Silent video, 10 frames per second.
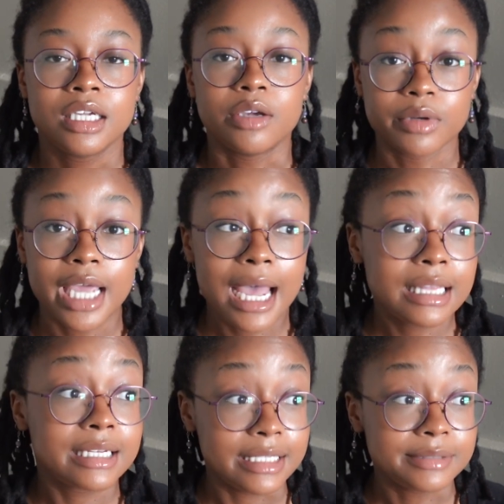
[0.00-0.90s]
In
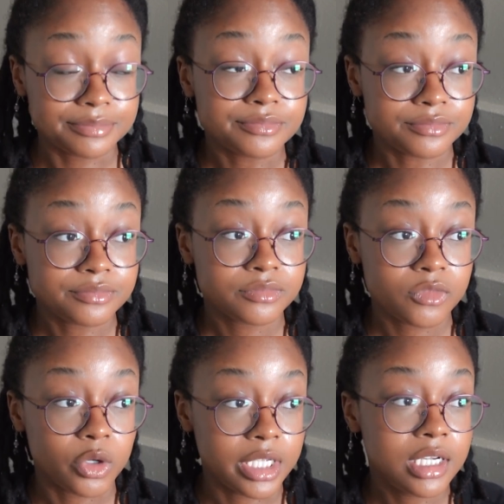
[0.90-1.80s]
reality,
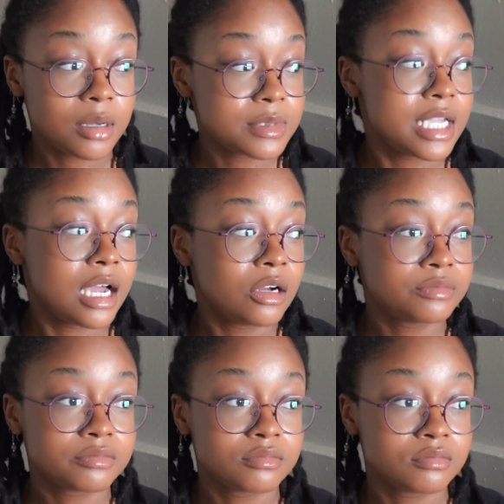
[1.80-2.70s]
when he comes
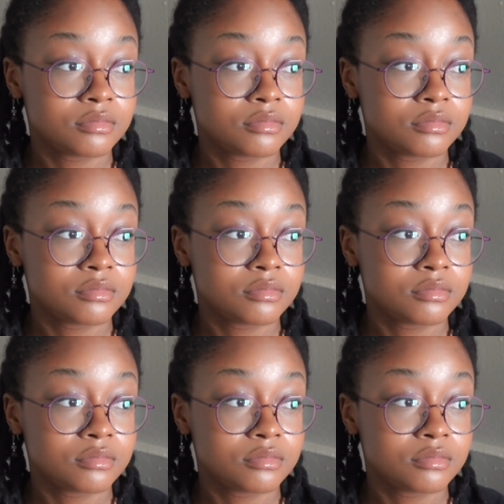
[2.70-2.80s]
down,